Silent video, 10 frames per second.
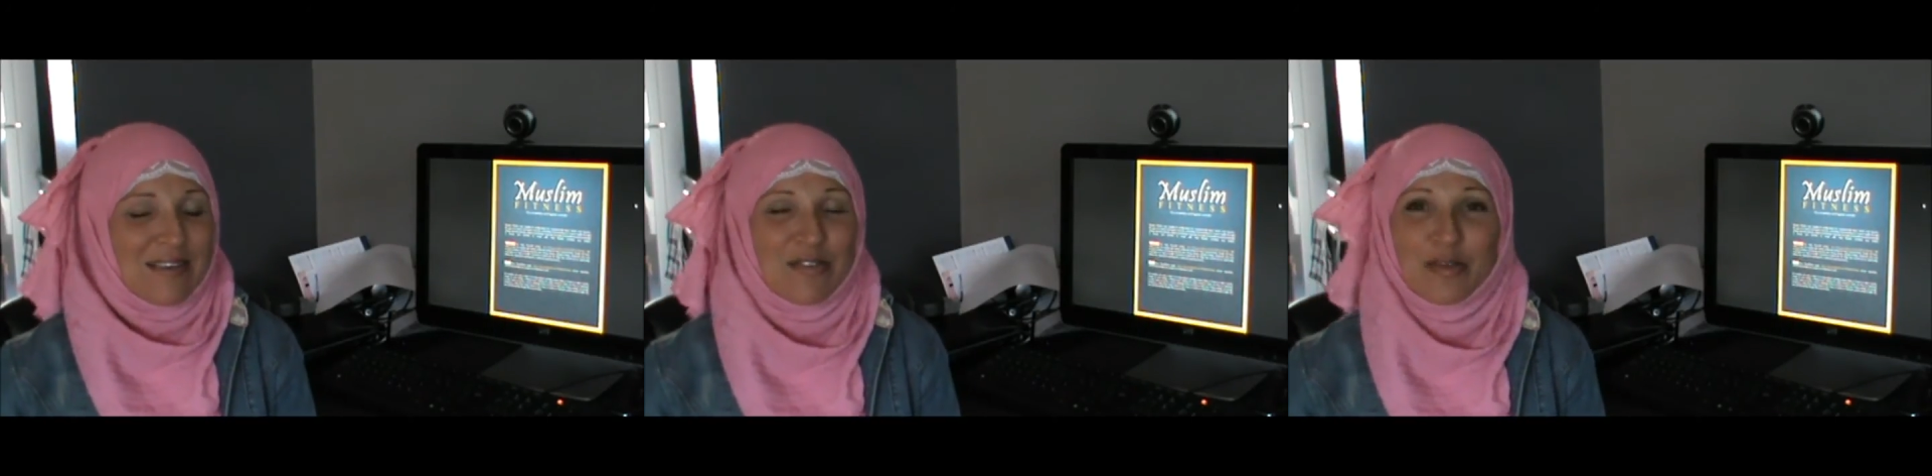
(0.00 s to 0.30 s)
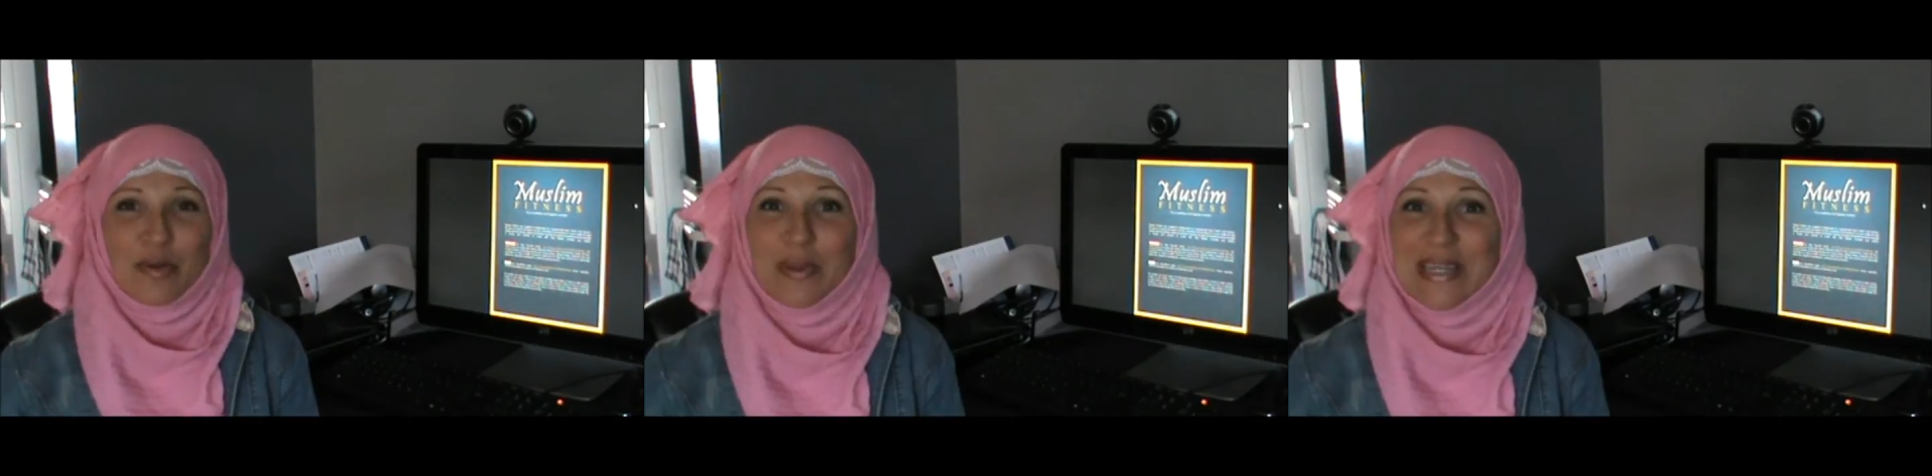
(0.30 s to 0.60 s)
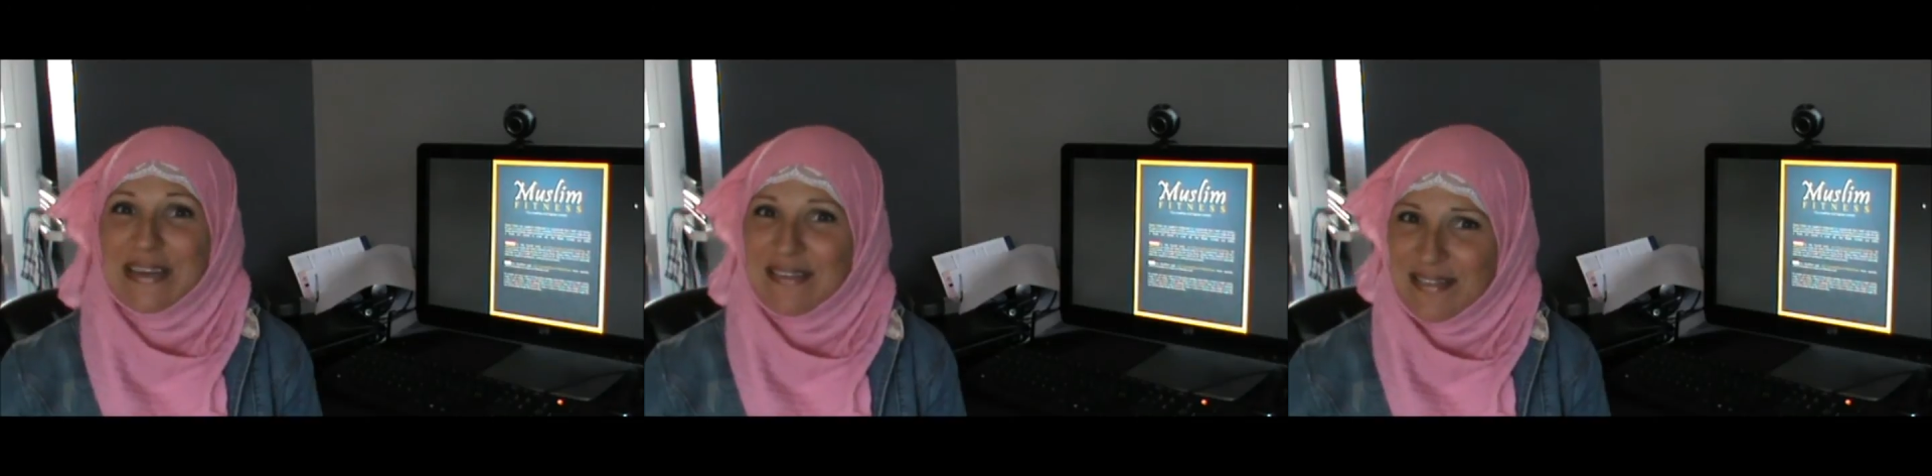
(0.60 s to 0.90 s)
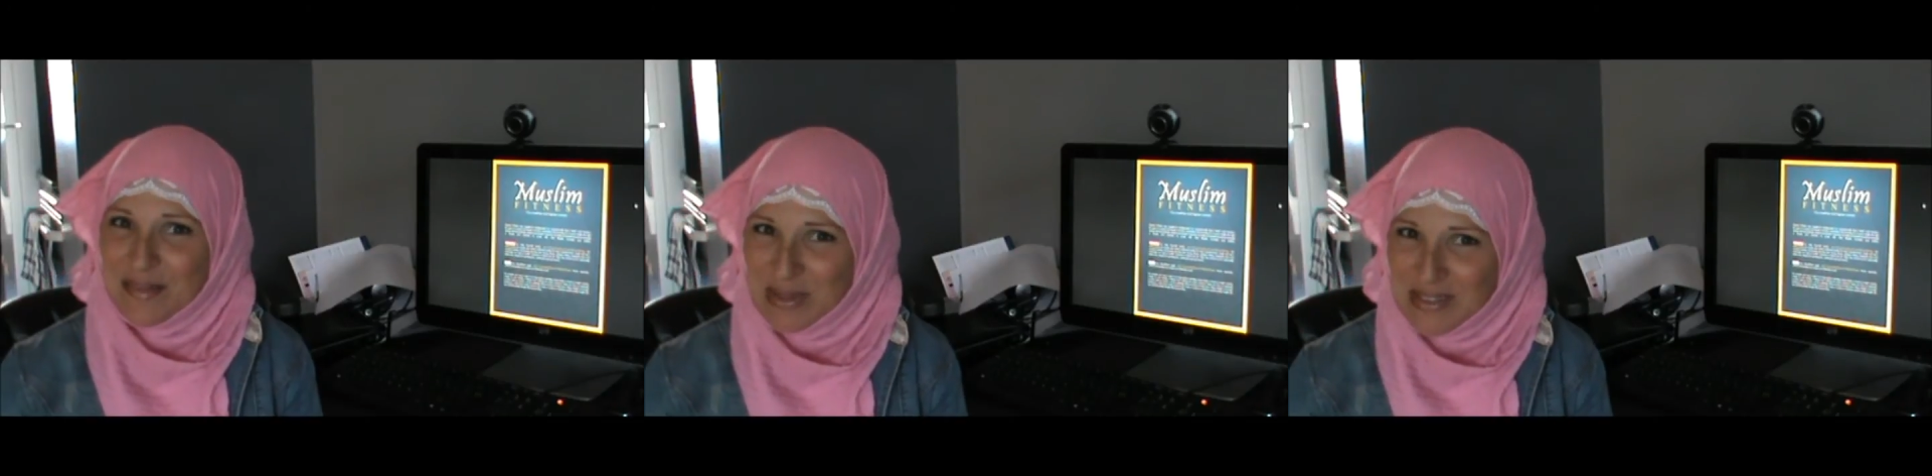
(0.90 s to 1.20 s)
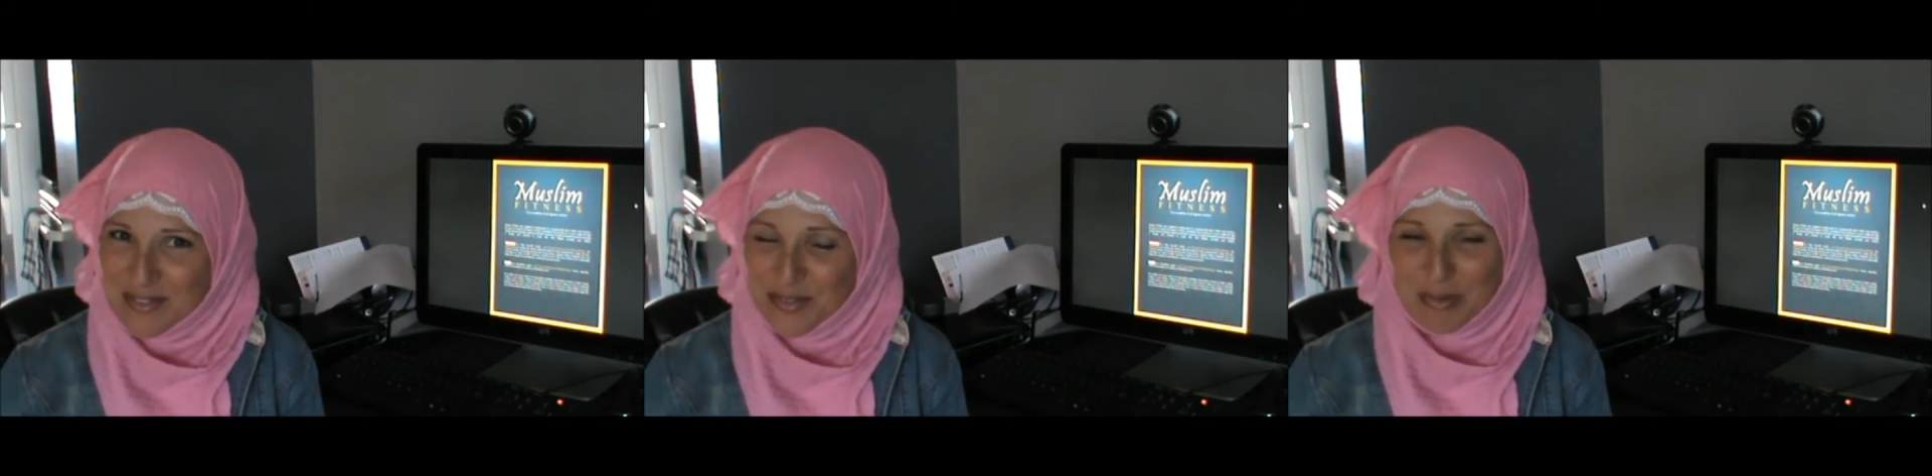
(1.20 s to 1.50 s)
So it is the
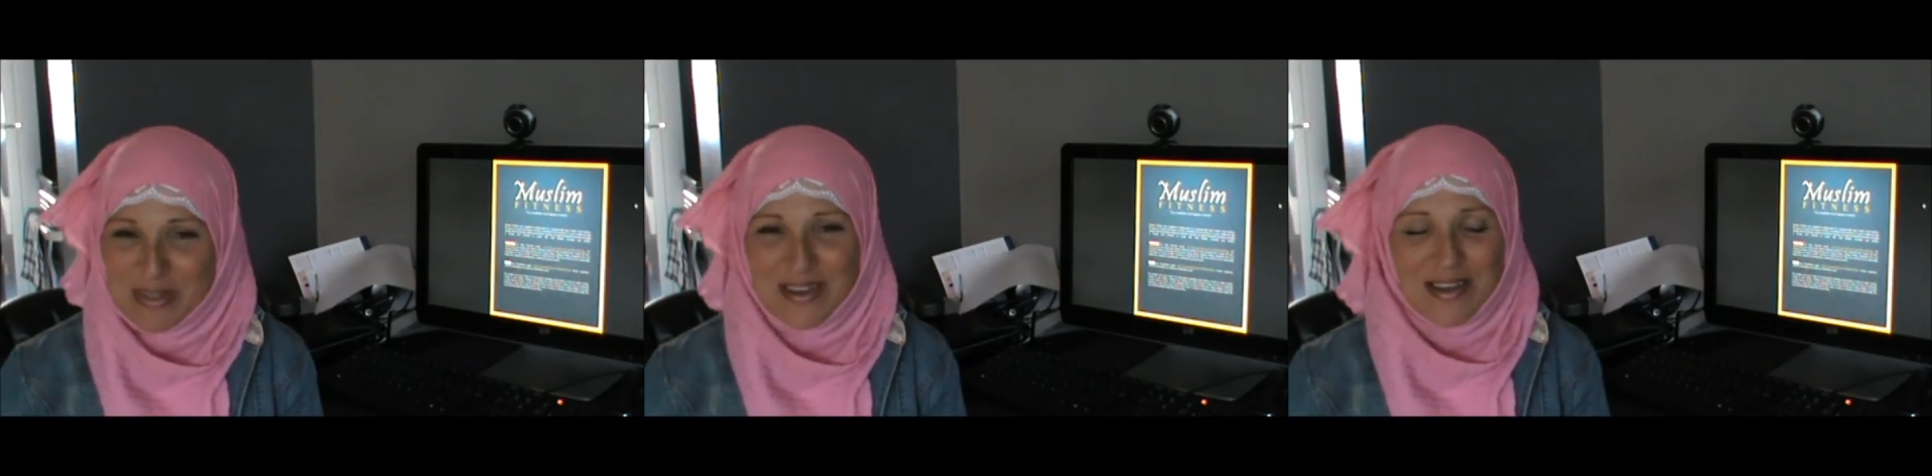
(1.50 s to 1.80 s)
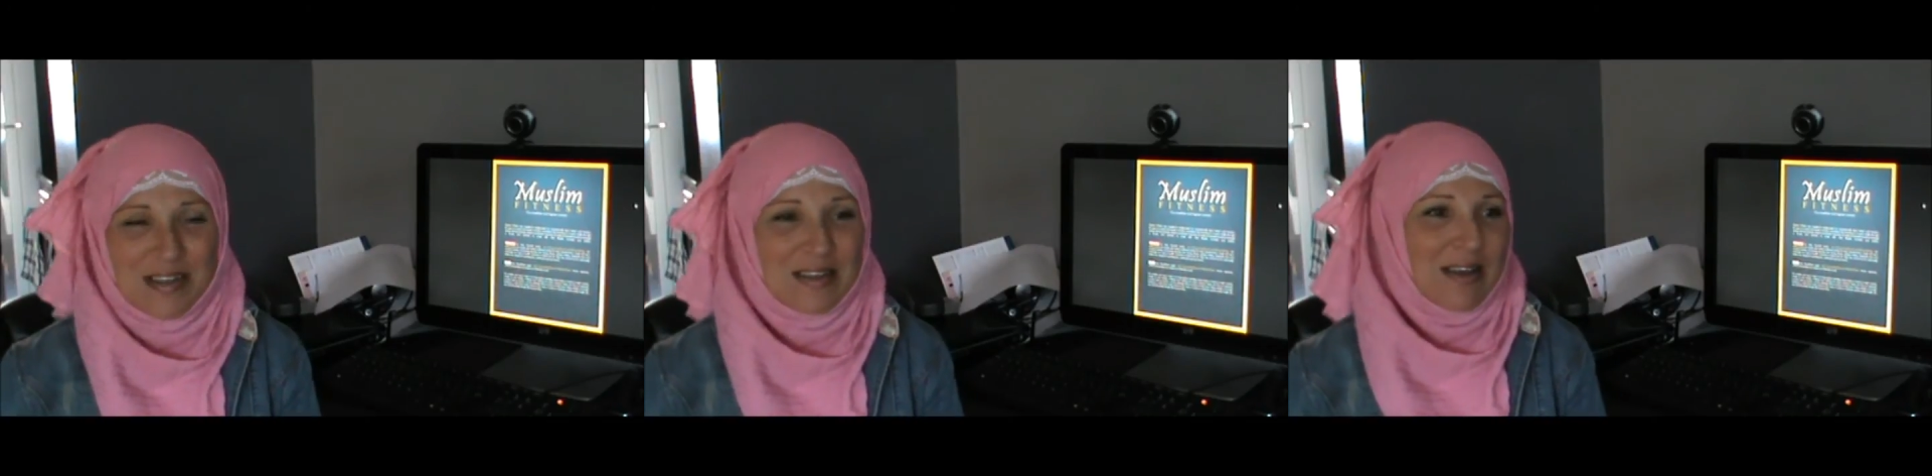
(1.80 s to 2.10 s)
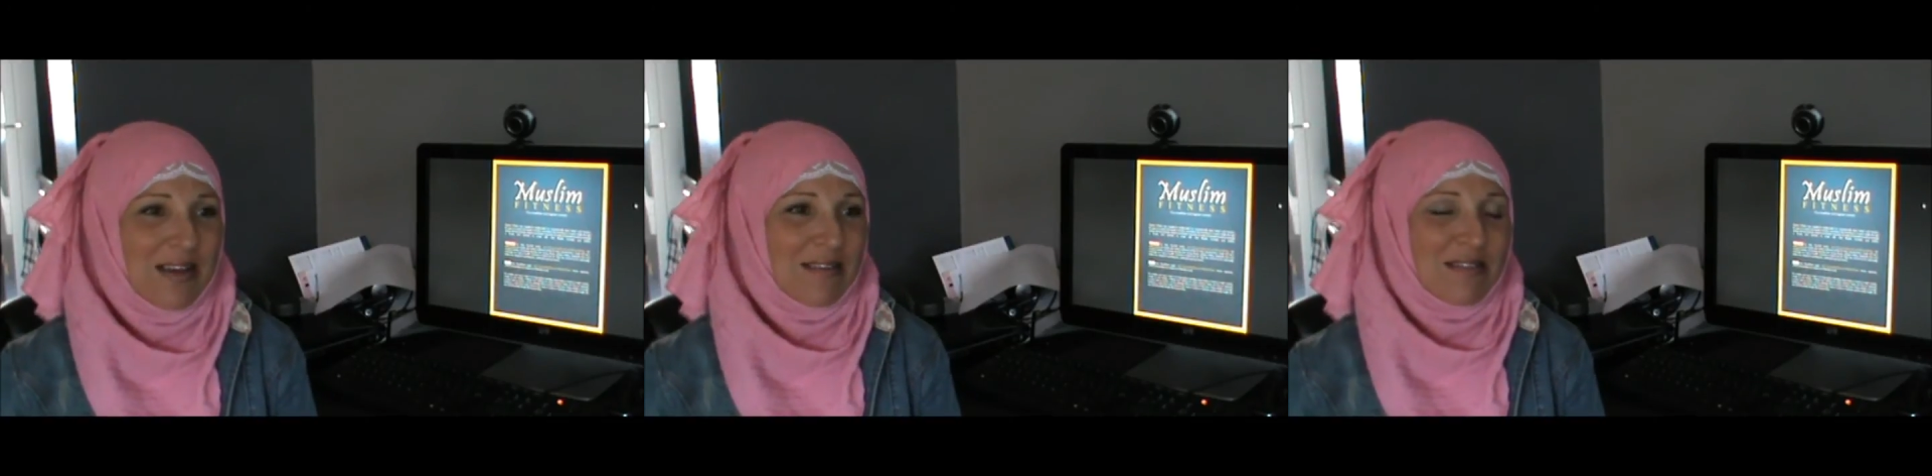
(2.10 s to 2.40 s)
month of Ramadan.